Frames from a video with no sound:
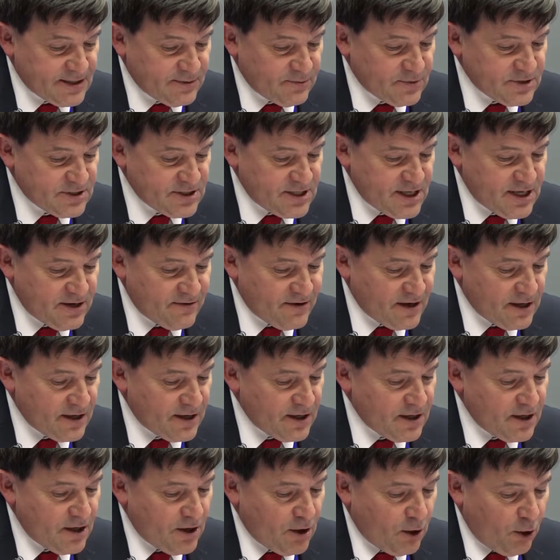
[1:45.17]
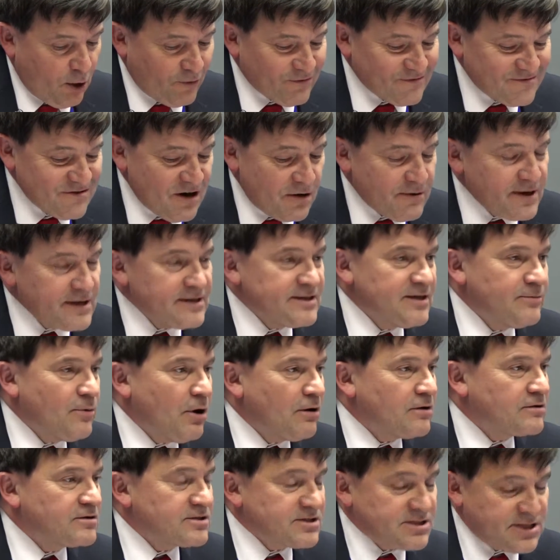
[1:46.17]
It was an era of growing
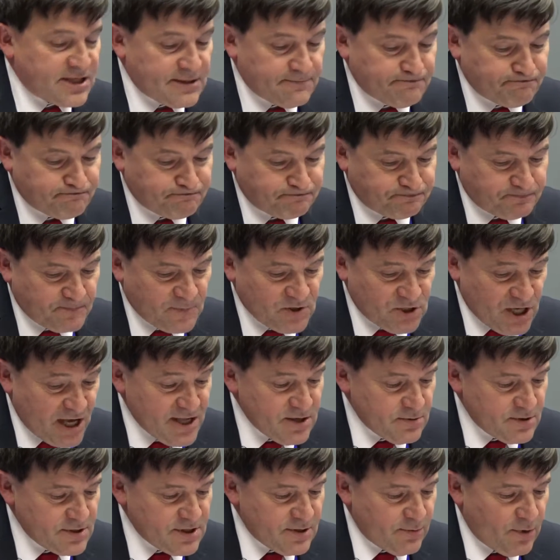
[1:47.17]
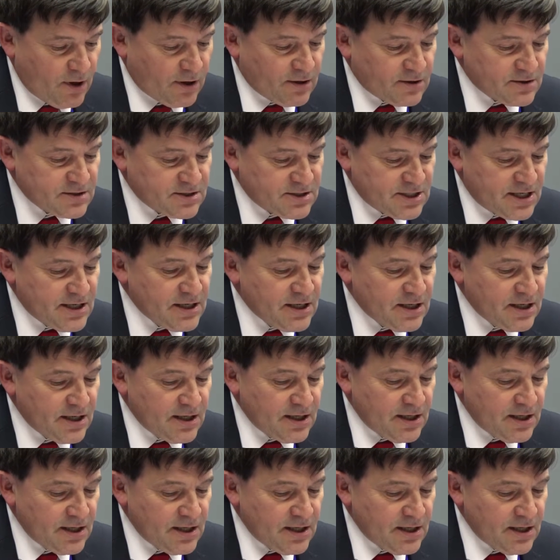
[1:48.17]
democracy, genuine democracy.